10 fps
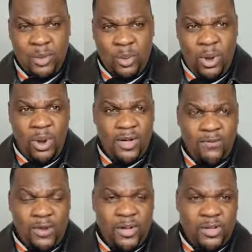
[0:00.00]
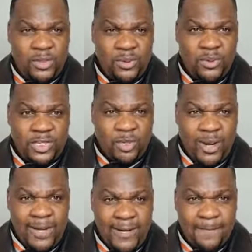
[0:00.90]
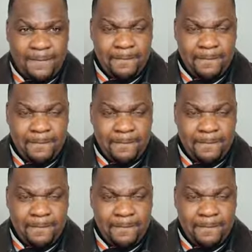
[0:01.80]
reward of going to school is greater.